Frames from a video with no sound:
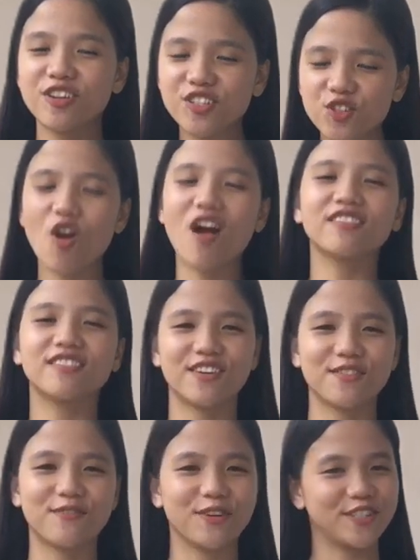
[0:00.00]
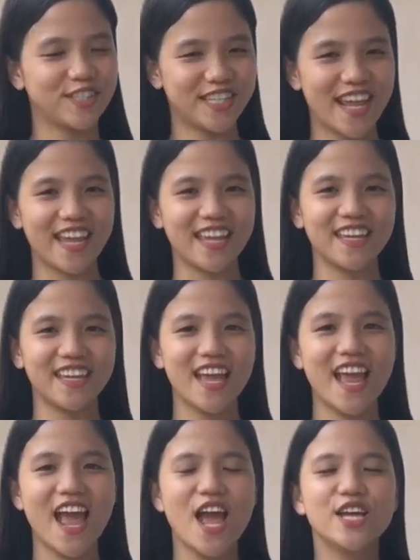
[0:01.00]
instructor for today.
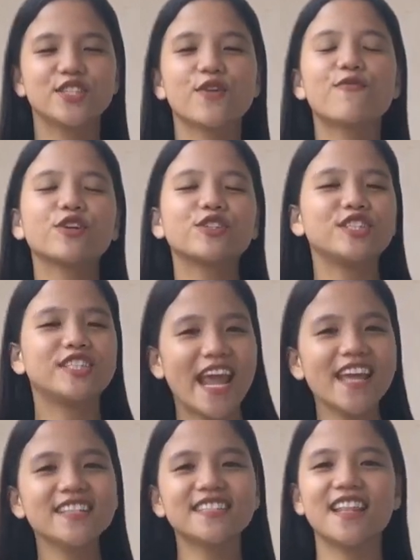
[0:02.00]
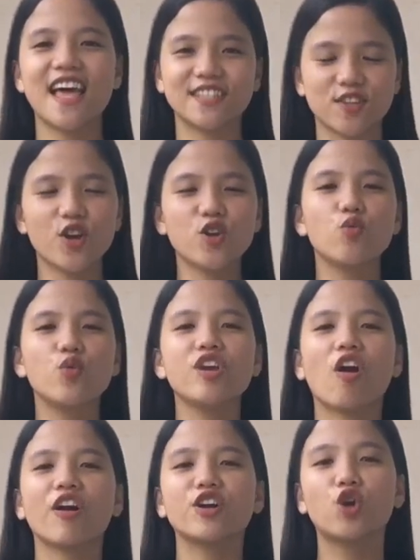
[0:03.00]
So for today's lesson,
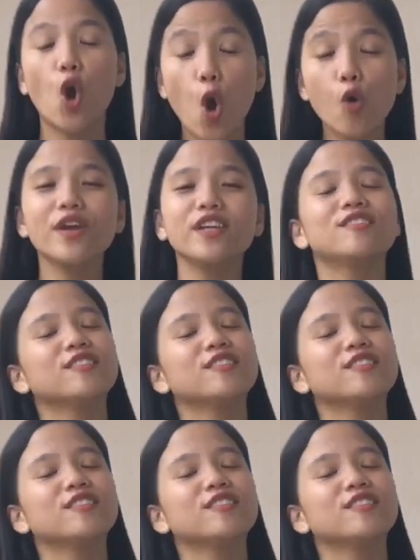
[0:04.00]
we are going